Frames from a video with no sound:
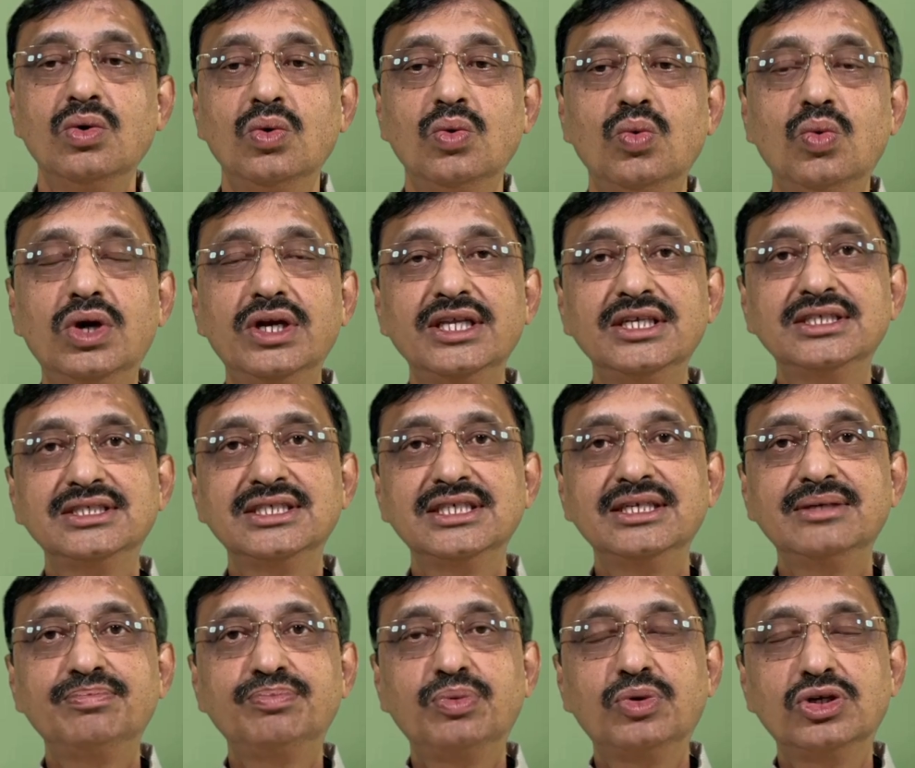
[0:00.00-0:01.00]
What is
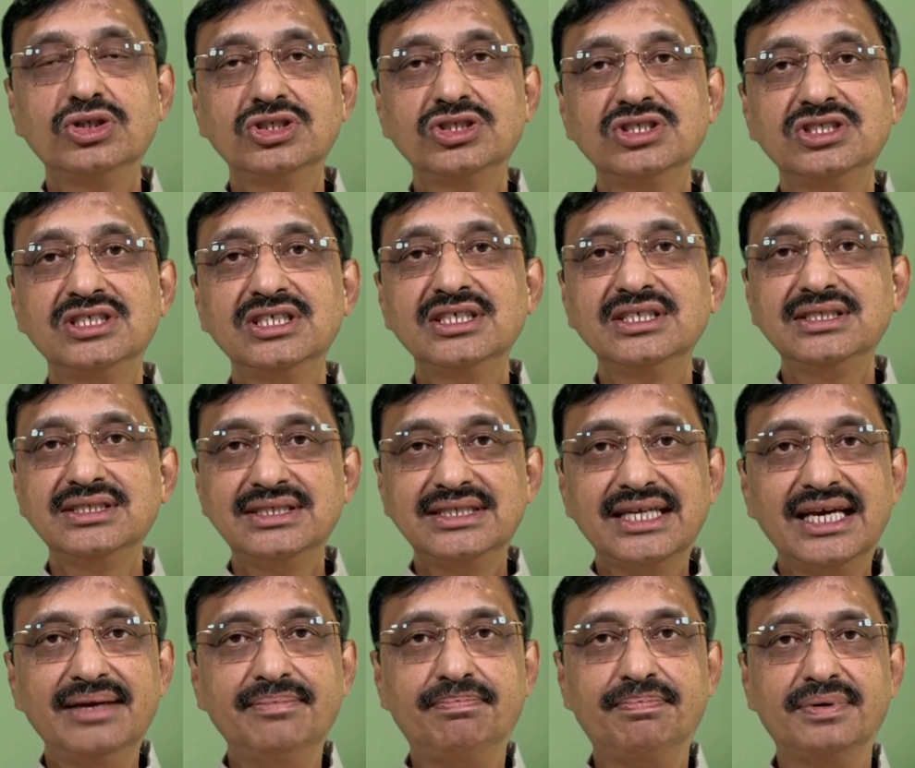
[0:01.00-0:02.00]
the processing
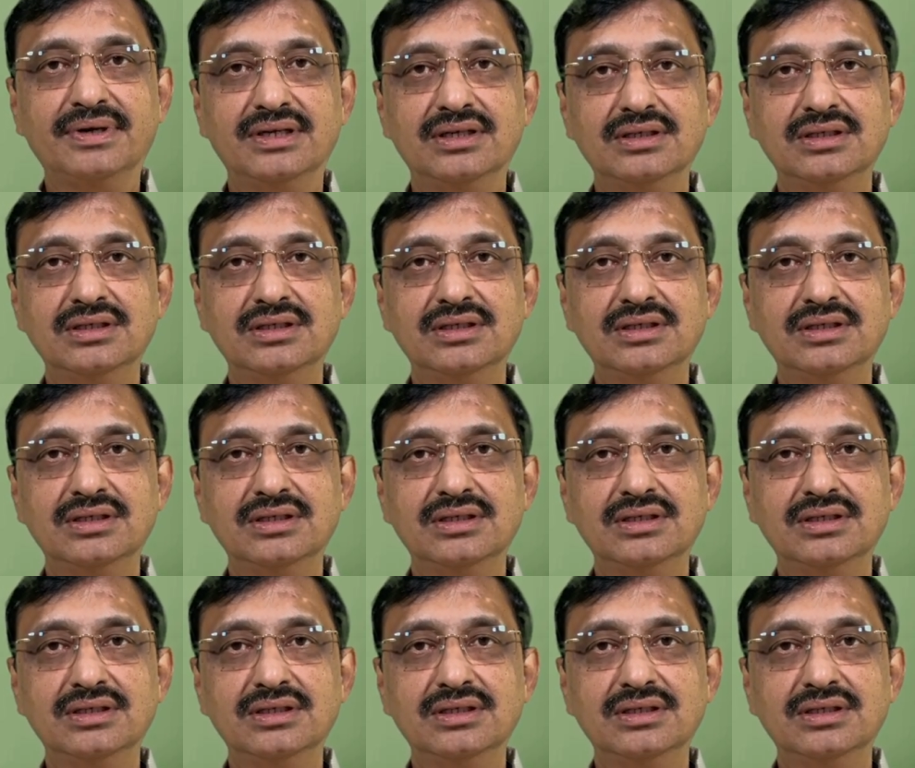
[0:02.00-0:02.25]
type?